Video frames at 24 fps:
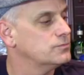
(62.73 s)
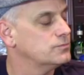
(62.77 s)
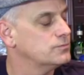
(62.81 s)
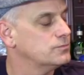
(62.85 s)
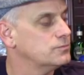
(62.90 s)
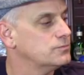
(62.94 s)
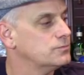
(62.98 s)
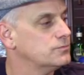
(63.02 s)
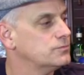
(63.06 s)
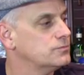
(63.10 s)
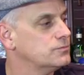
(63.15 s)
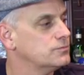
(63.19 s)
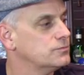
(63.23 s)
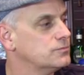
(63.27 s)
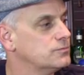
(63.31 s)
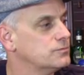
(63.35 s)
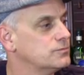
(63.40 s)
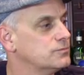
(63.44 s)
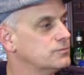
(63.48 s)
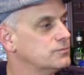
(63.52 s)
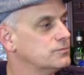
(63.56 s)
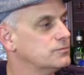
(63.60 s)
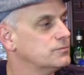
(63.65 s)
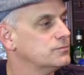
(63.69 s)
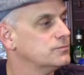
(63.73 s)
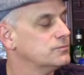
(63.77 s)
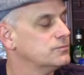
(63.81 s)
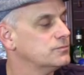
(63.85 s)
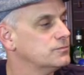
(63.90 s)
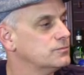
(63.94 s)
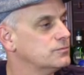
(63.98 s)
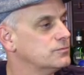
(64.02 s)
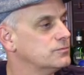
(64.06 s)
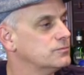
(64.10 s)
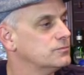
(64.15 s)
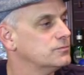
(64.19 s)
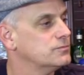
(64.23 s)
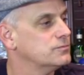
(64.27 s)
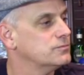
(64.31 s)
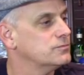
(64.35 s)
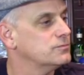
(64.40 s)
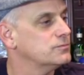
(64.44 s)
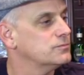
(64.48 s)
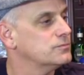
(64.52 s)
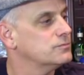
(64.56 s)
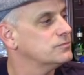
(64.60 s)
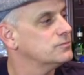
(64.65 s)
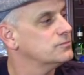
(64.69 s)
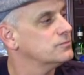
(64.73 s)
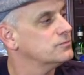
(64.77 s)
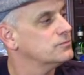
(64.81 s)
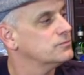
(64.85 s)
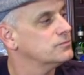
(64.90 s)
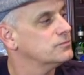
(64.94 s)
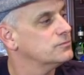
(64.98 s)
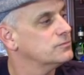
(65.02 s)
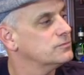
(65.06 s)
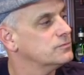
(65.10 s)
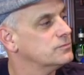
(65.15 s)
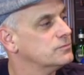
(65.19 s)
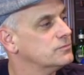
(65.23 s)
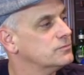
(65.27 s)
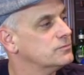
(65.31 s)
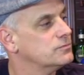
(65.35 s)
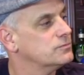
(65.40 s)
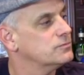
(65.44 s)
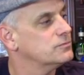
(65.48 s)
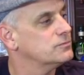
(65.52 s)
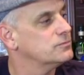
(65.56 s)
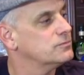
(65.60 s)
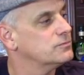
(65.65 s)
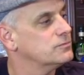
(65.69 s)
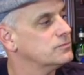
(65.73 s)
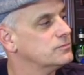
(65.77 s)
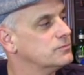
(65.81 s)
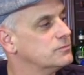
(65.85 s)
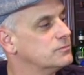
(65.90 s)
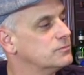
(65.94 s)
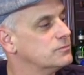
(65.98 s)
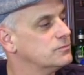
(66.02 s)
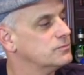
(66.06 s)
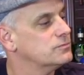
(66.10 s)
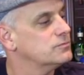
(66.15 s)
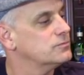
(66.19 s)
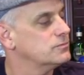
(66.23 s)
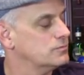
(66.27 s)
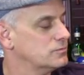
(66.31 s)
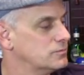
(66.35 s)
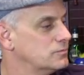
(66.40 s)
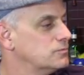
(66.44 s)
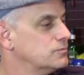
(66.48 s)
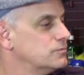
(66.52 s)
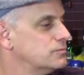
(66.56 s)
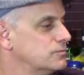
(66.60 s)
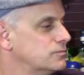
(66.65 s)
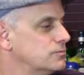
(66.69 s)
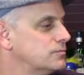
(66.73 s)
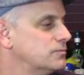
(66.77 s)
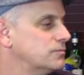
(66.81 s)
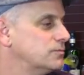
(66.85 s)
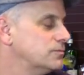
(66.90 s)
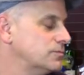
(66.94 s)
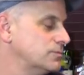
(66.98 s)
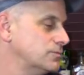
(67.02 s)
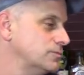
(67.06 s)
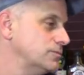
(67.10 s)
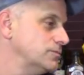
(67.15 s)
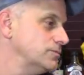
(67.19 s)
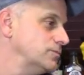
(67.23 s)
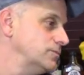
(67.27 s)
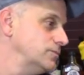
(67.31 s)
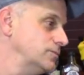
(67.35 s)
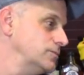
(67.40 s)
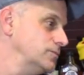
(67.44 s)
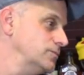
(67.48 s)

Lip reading: (silent)